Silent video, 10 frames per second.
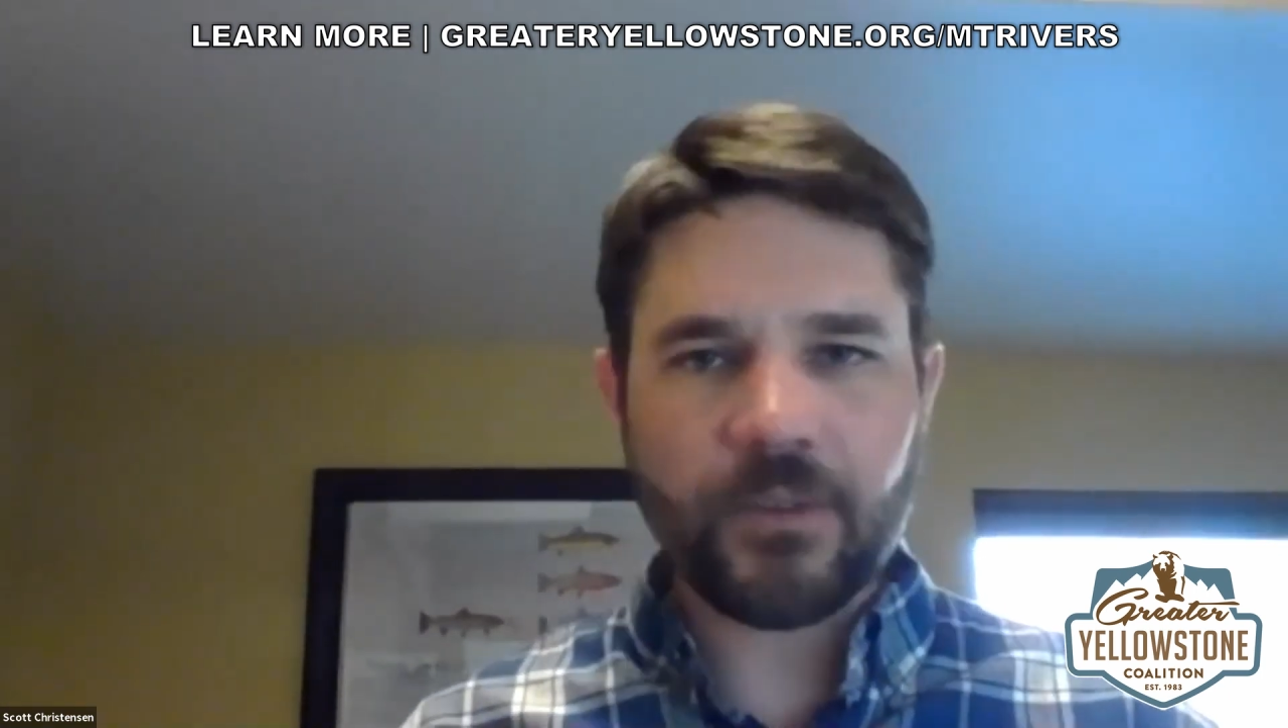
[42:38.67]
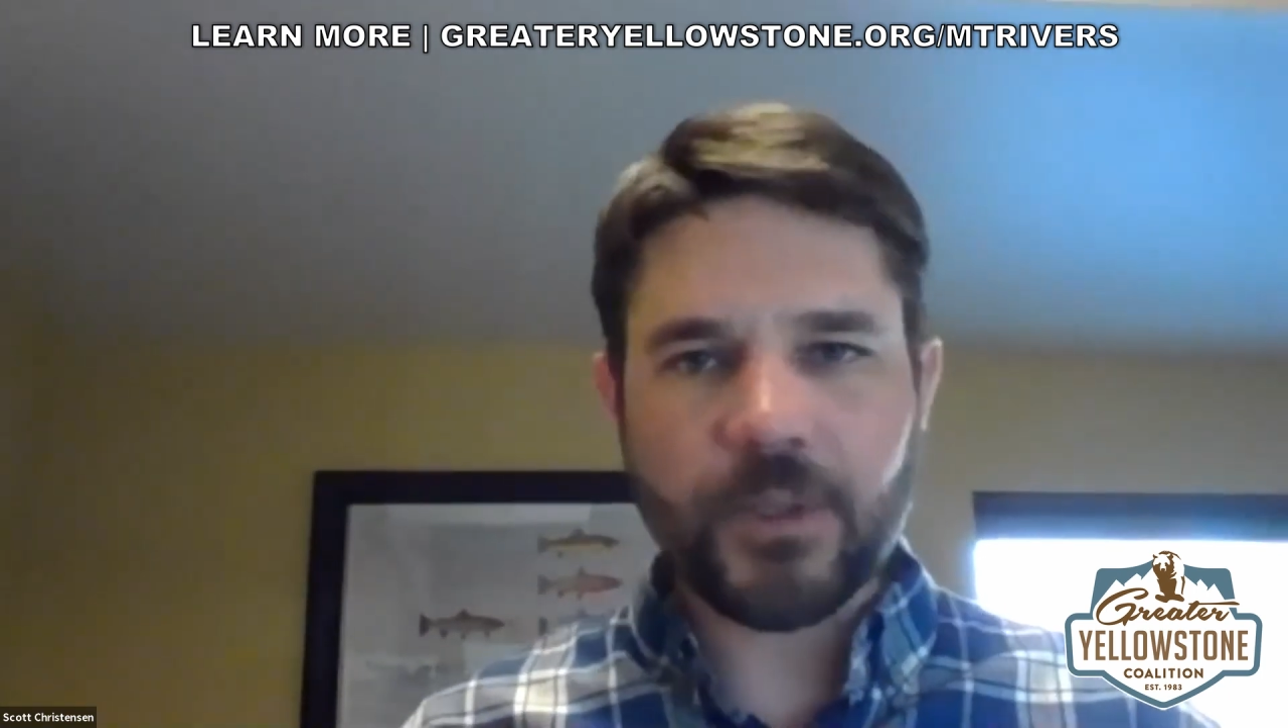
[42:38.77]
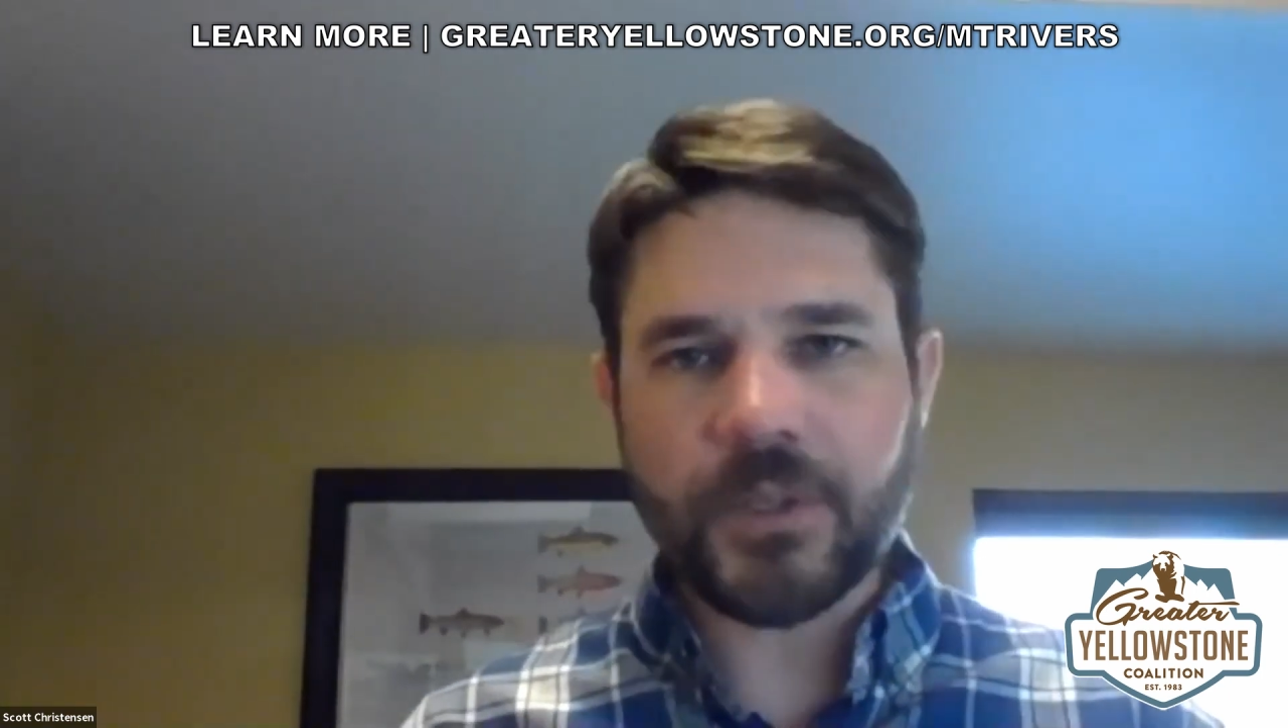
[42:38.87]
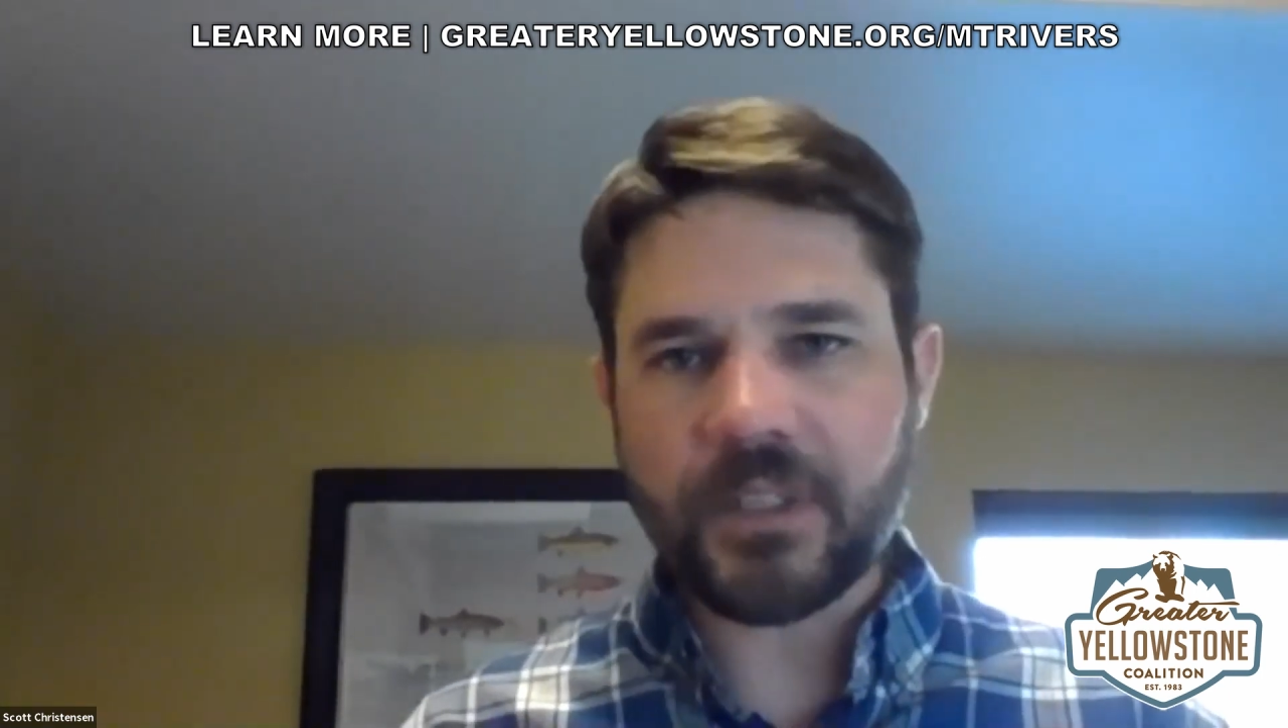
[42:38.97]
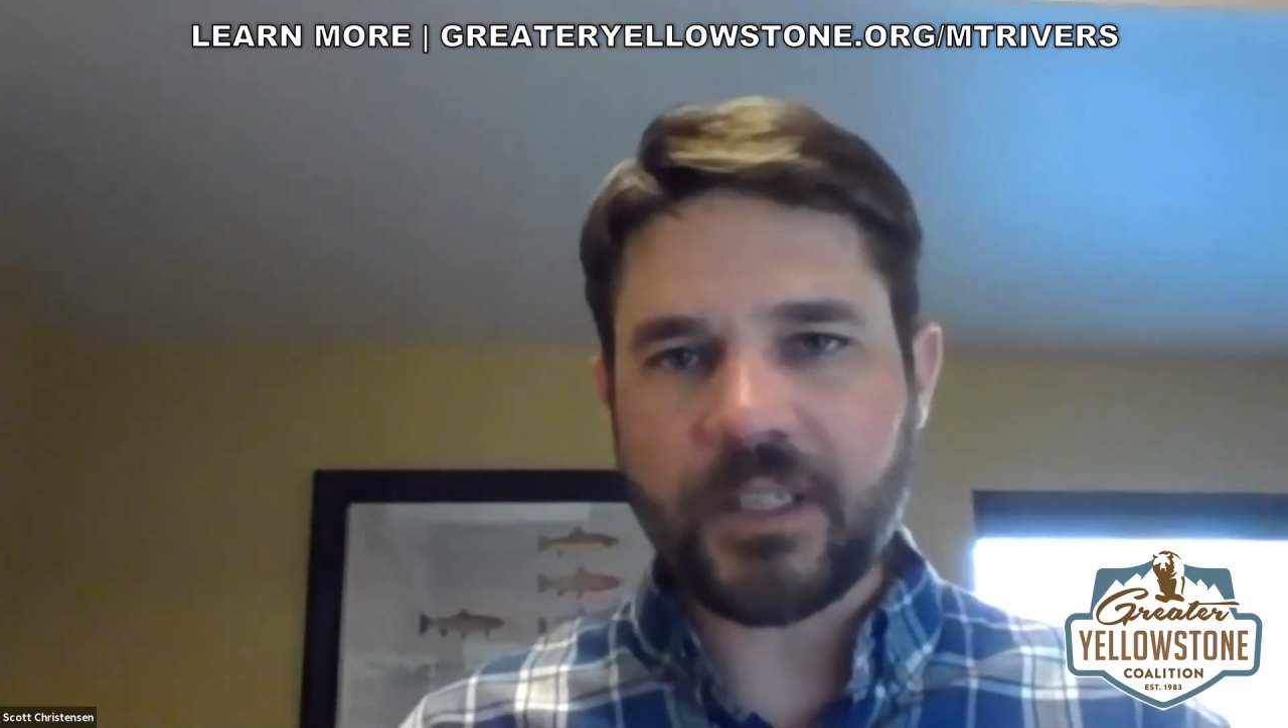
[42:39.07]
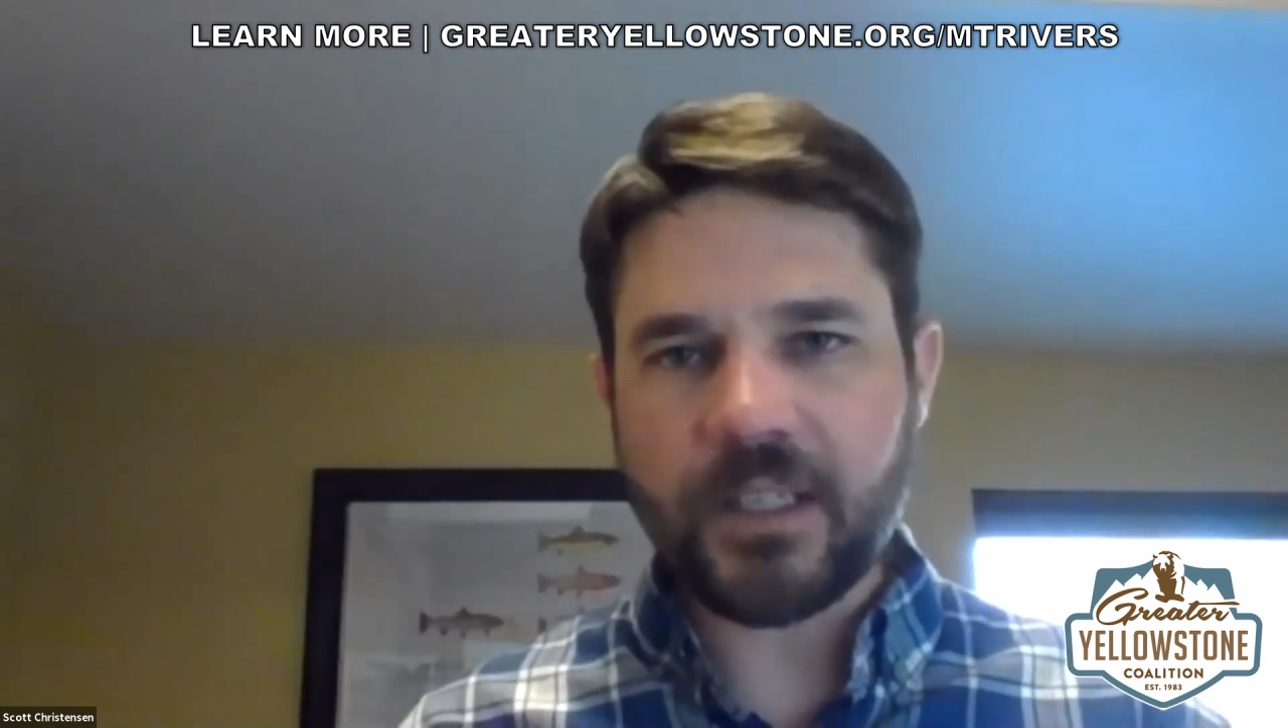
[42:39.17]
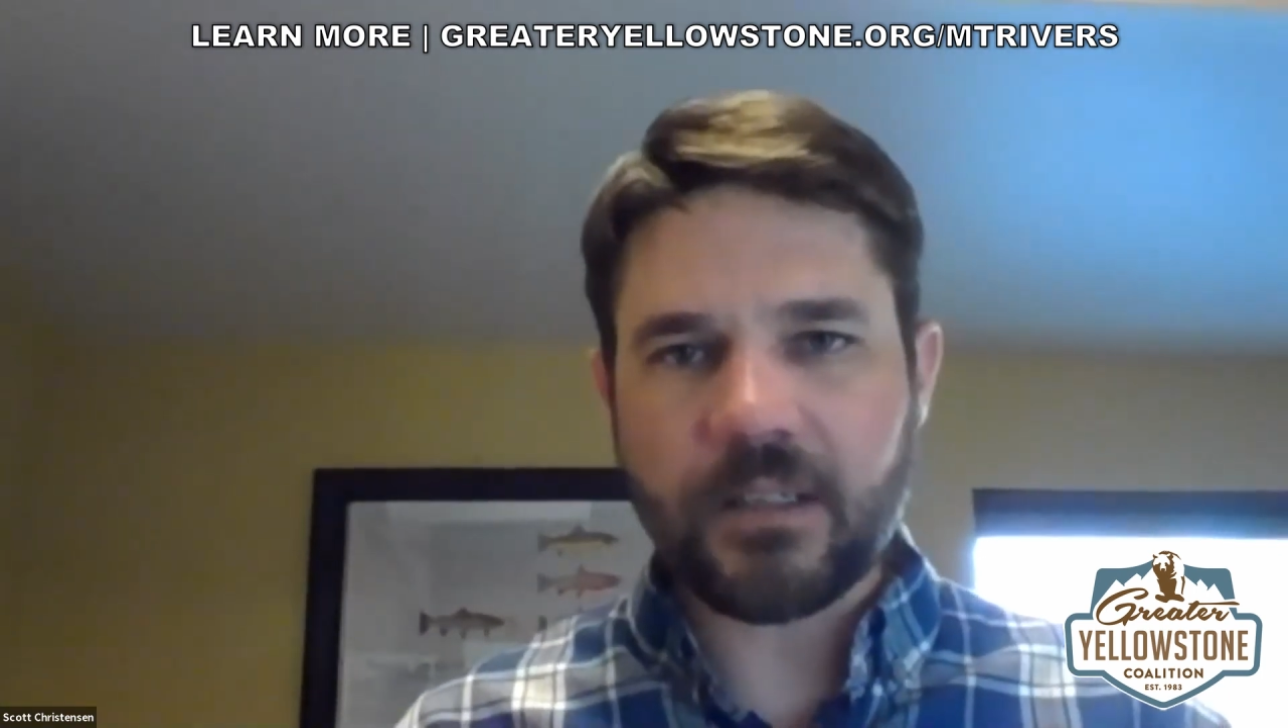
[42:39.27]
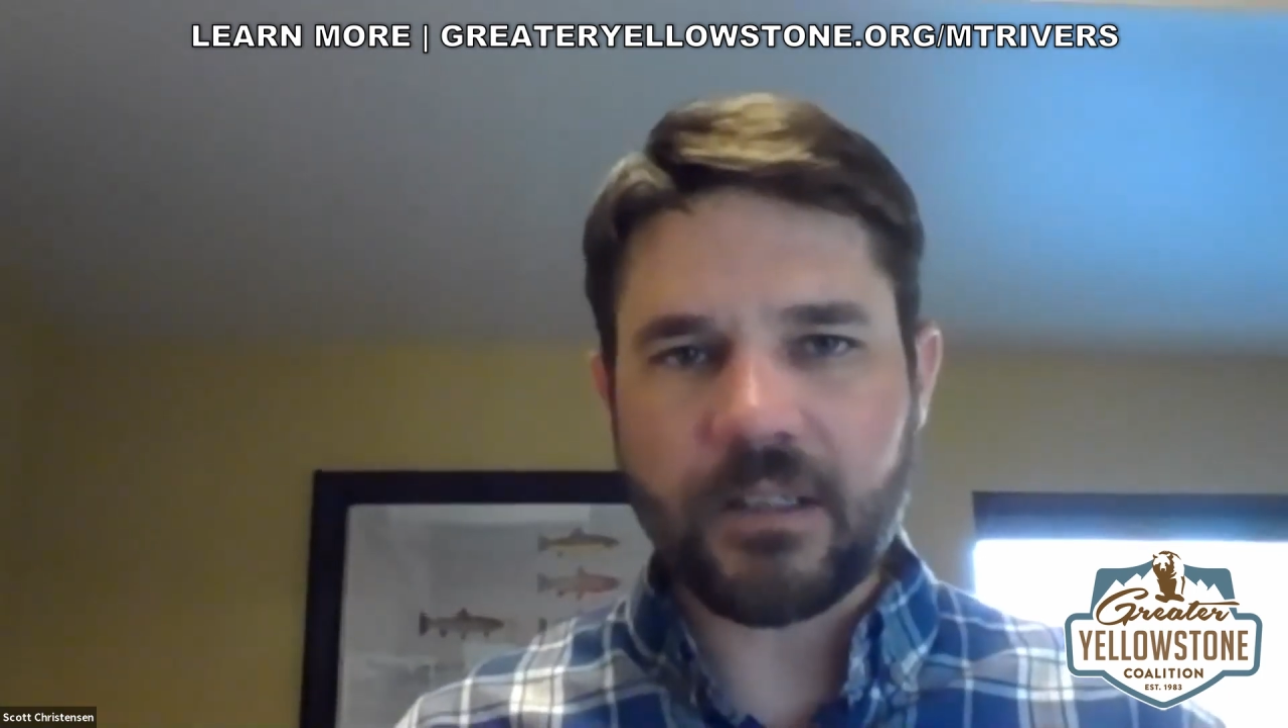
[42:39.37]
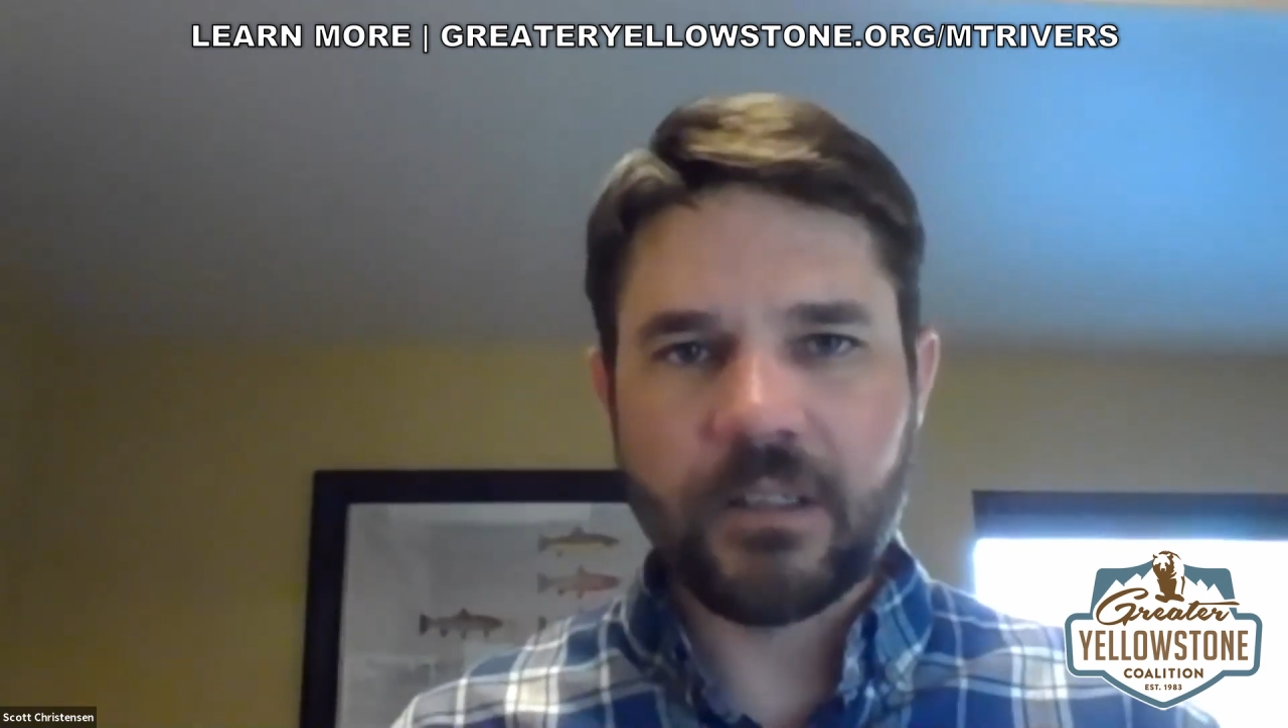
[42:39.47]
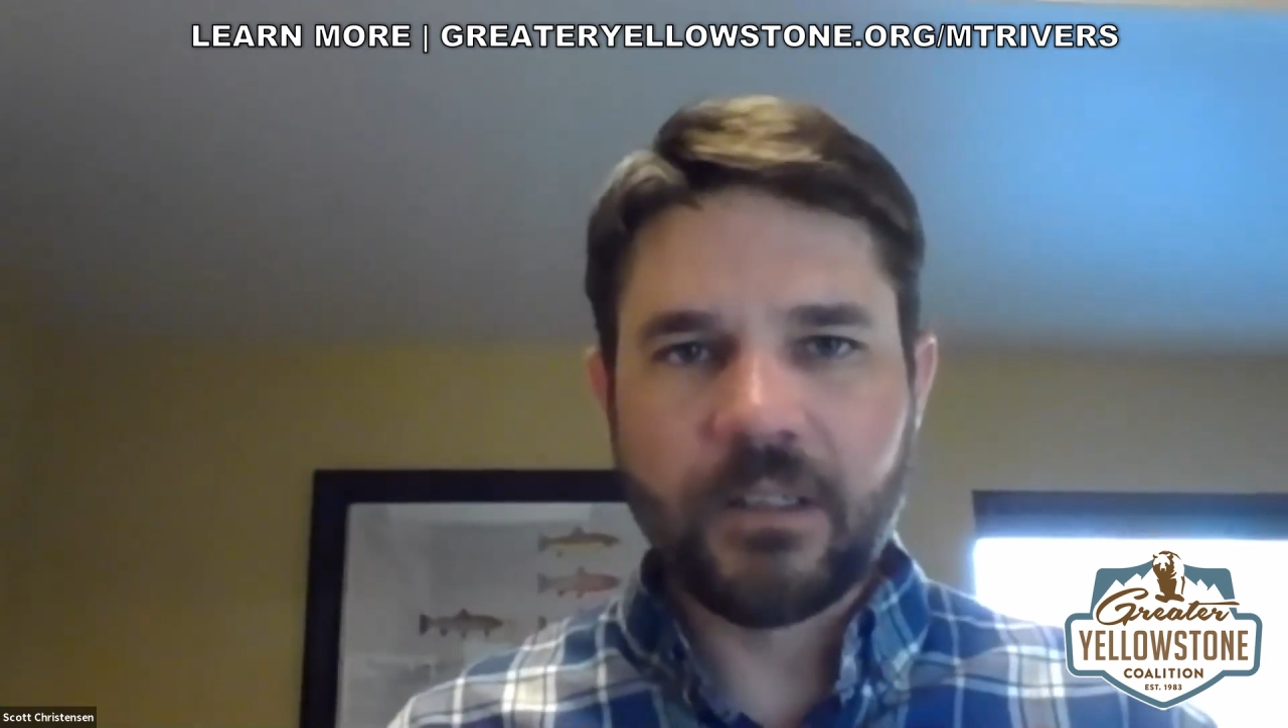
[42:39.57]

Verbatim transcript: Rosendale.